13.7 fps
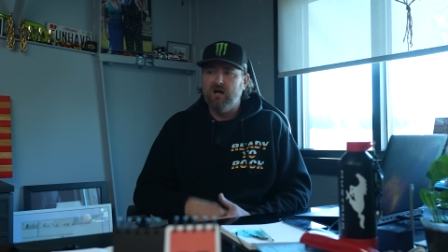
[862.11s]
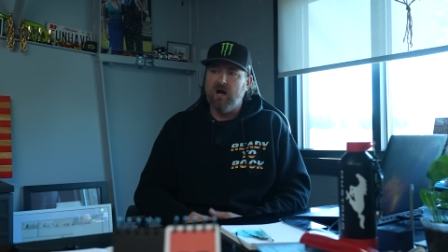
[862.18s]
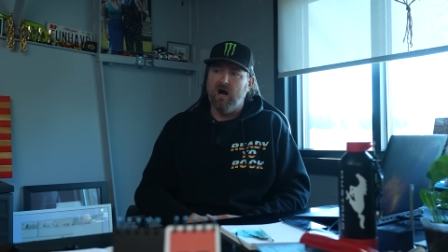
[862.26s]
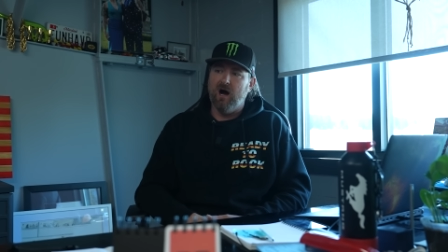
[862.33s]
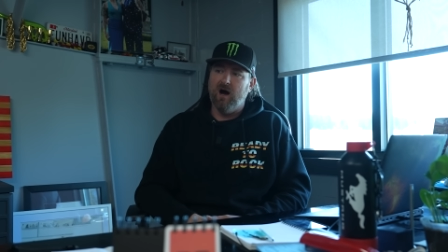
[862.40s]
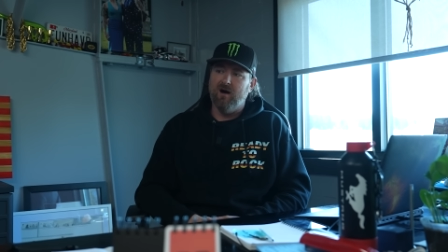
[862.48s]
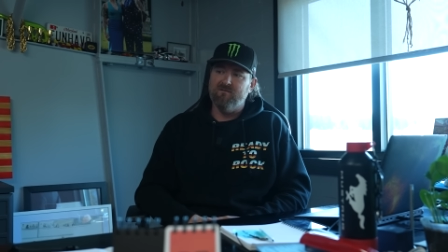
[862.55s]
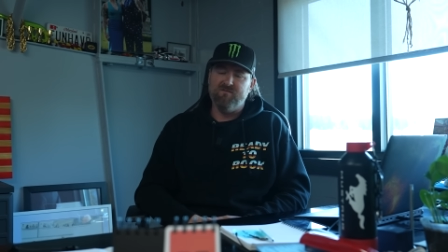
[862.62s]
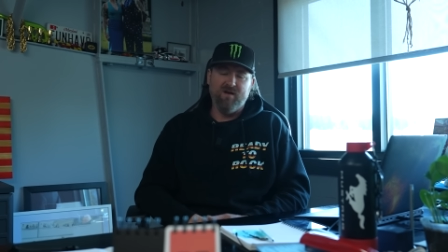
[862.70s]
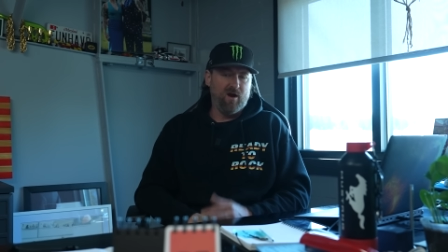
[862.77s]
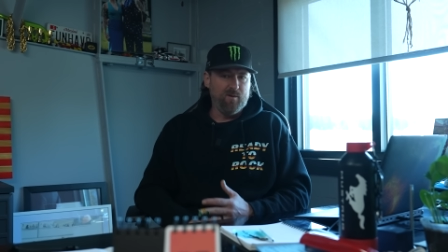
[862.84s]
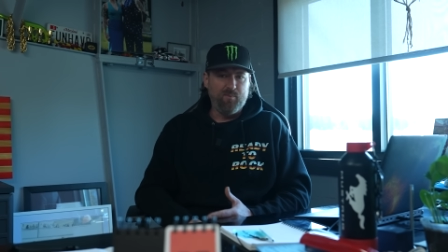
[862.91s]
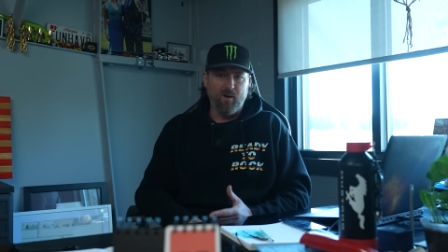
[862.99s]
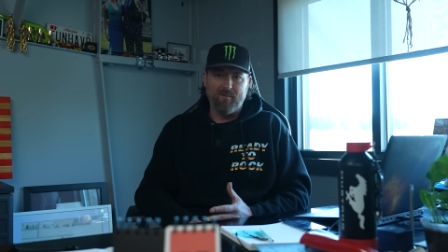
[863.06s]
Uh,
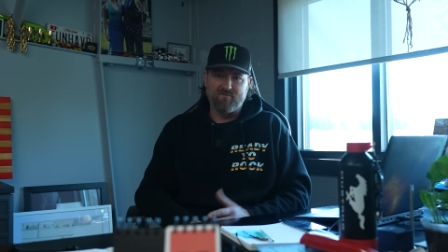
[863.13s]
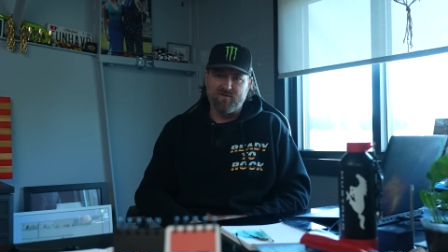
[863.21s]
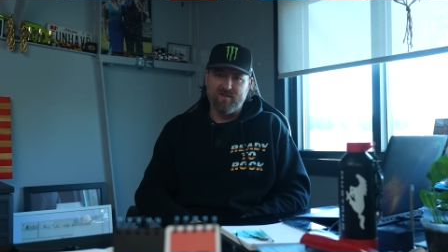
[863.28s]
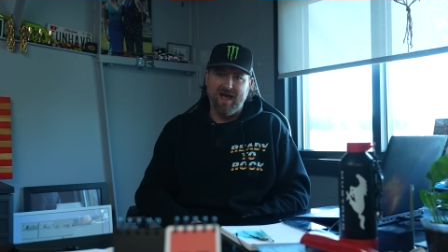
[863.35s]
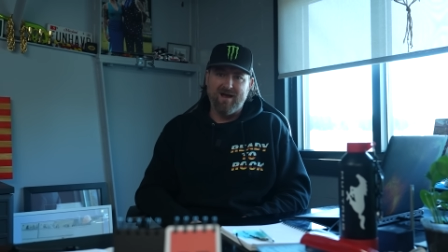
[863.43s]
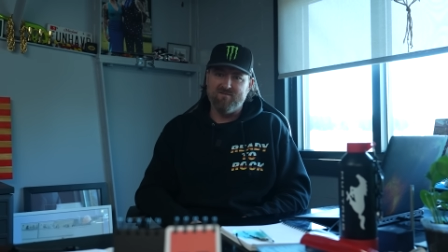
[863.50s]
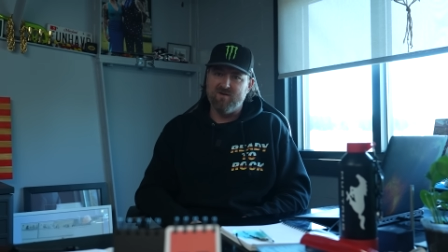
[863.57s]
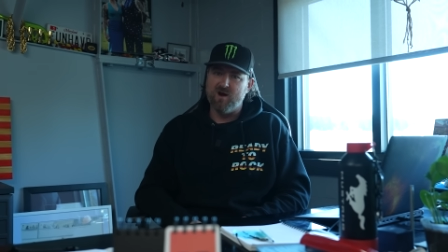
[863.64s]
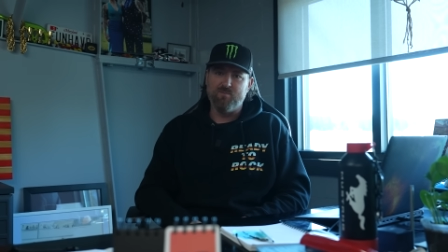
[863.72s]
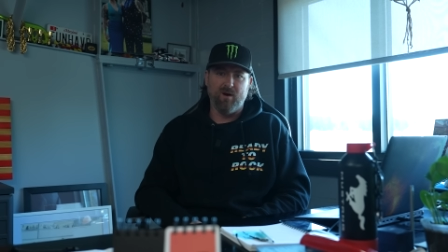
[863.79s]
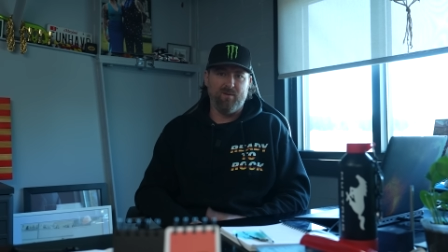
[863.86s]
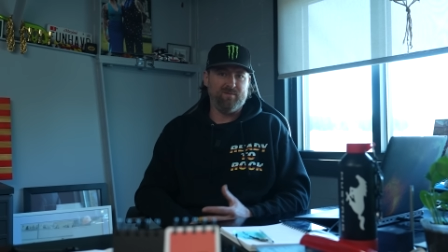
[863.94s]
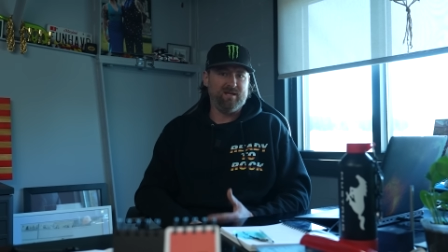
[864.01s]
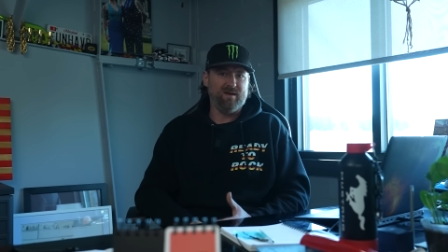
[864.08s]
very pumped for that. Very
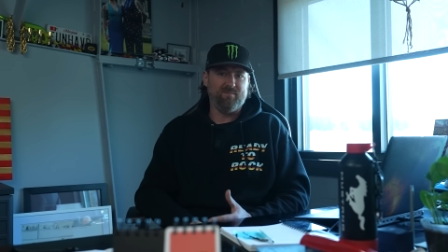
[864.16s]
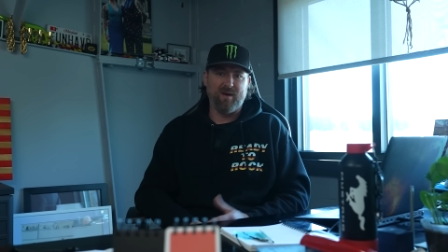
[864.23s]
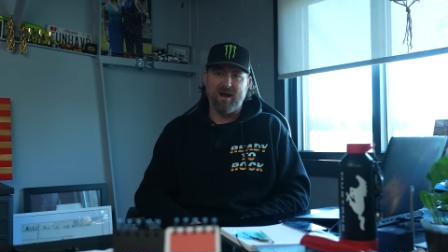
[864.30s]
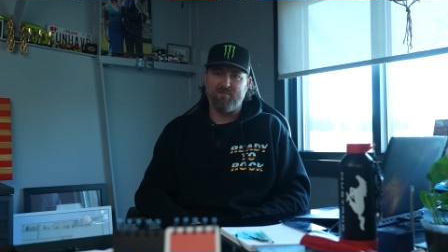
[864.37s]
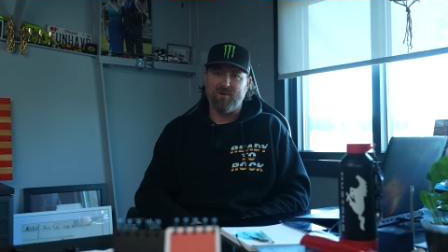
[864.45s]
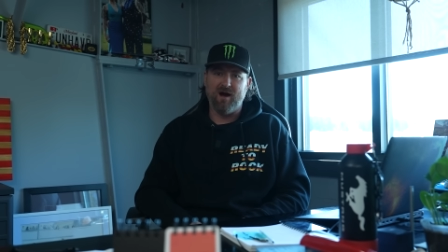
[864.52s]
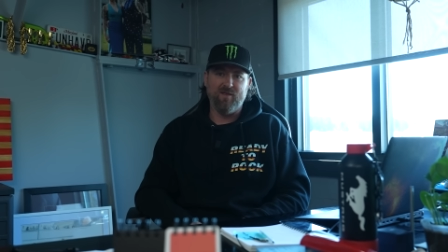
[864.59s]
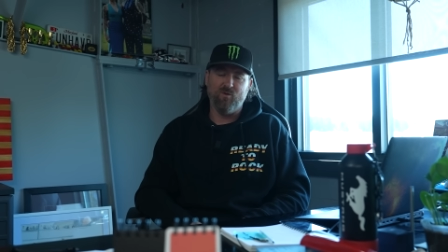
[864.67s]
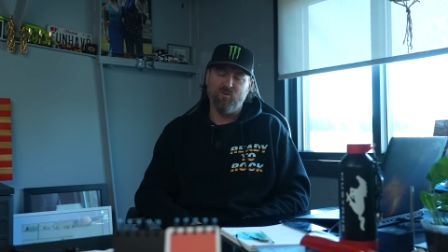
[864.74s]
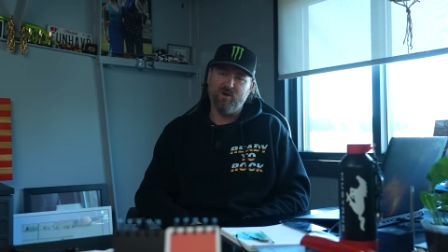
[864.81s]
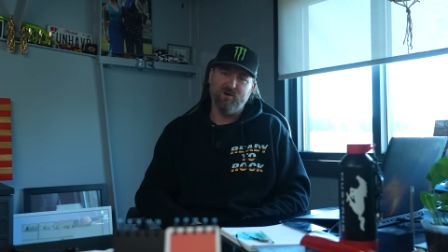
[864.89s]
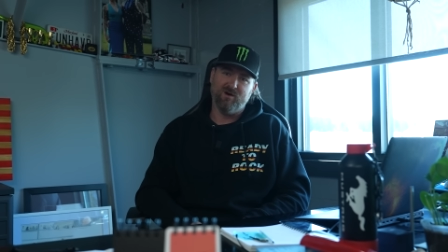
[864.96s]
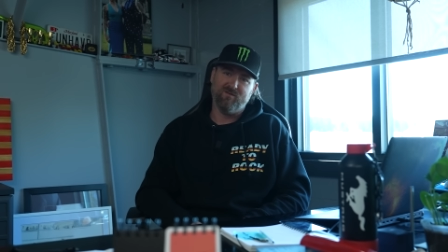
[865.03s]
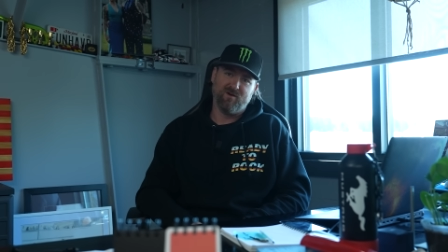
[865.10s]
pumped to get back behind the
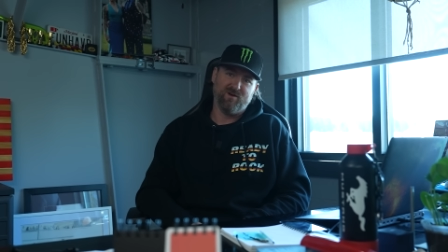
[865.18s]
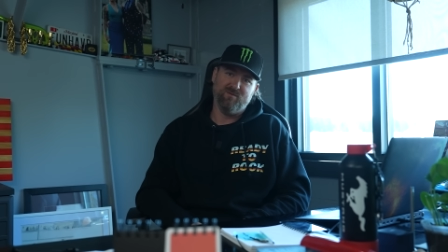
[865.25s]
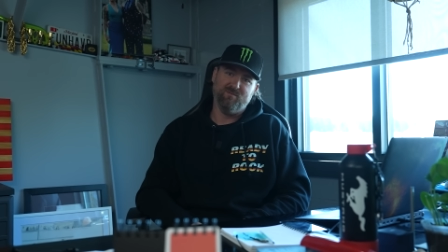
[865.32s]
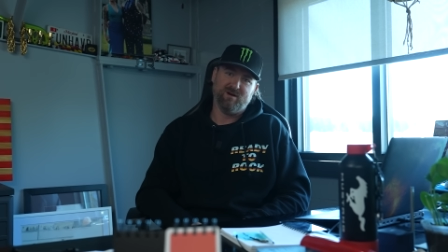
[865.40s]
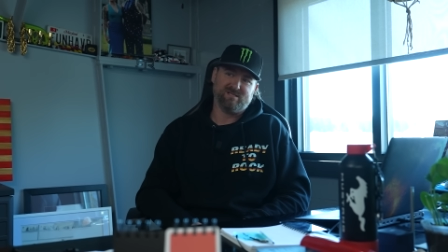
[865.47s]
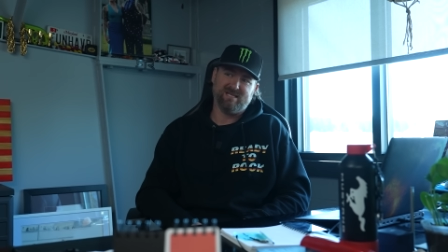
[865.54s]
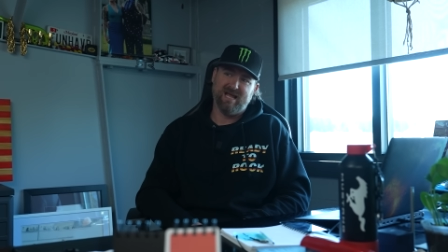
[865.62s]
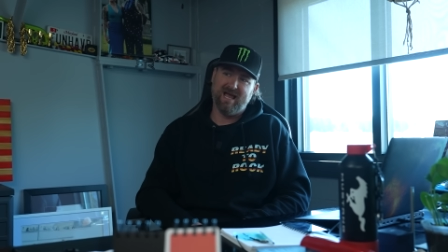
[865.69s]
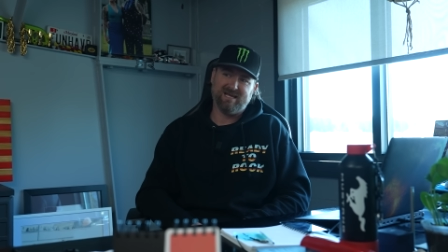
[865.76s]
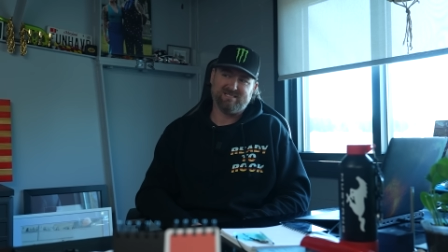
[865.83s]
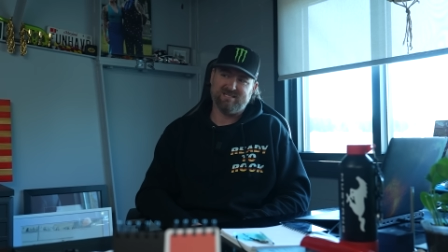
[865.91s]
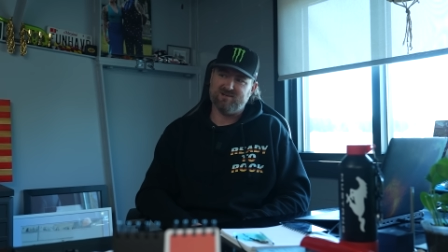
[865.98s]
wheel of our new Mustangs.